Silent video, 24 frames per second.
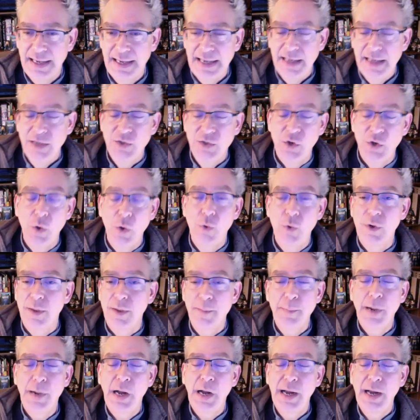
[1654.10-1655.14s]
So
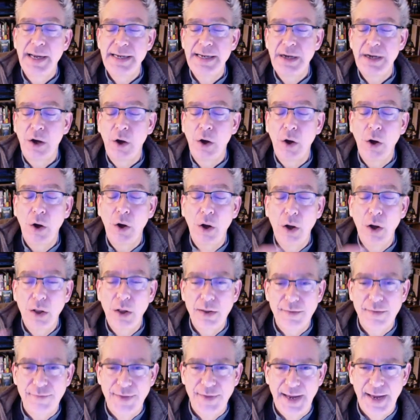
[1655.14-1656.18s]
combine all
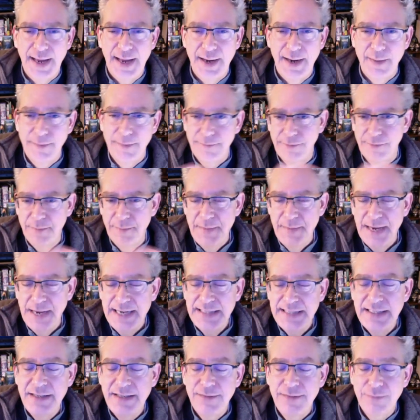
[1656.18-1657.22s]
of that from
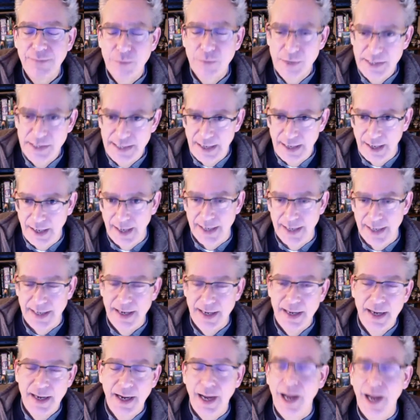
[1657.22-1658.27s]
1949
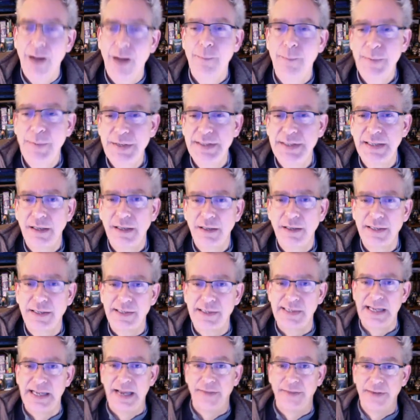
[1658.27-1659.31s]
up until his
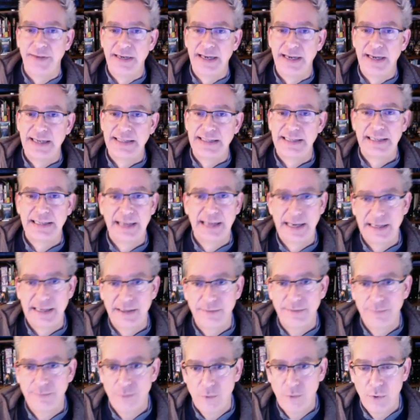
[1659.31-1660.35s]
death in
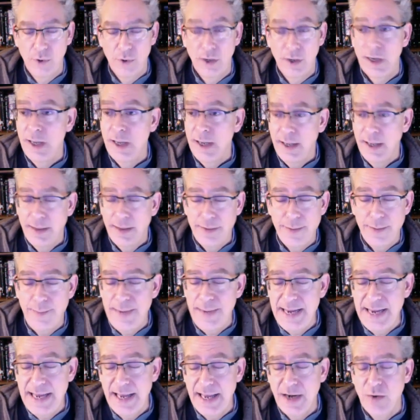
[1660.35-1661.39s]
1994, the
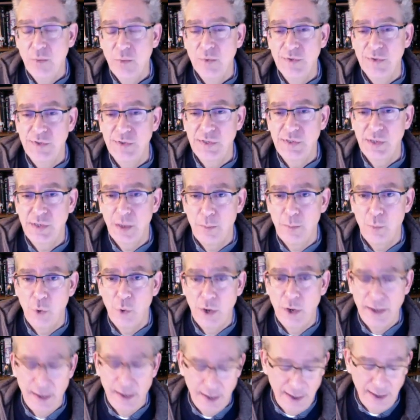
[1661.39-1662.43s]
man was
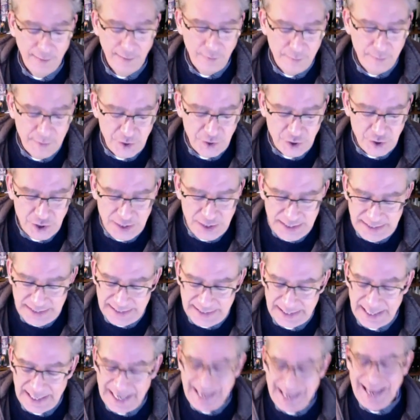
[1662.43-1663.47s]
somewhat of a
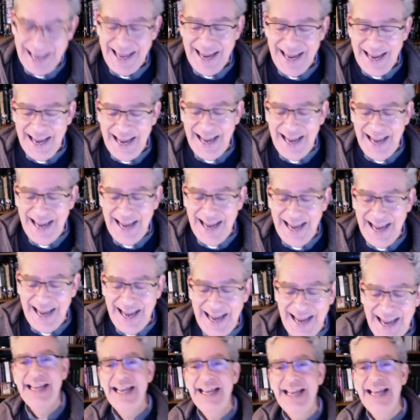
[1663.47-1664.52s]
machine.
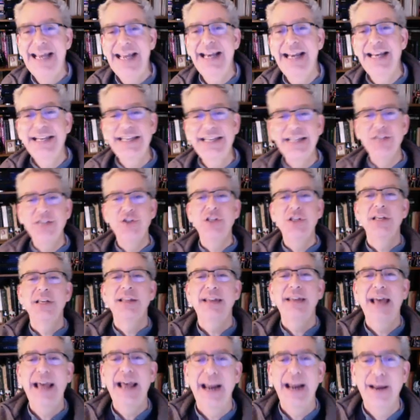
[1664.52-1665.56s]
And in addition to
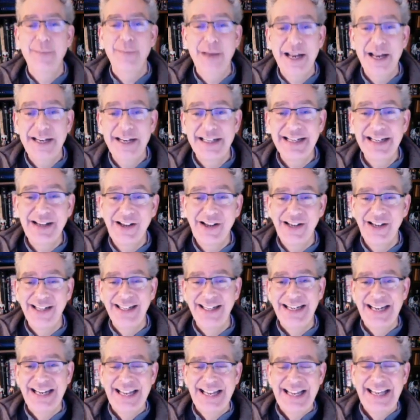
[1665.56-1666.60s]
that, I'm not done.
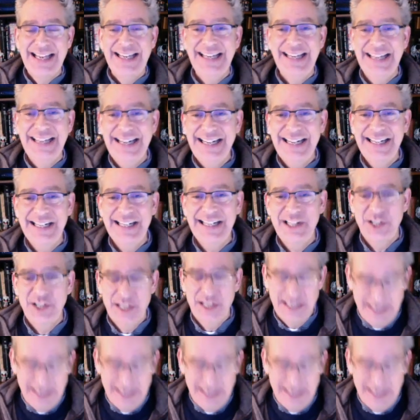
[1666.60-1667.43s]
In addition to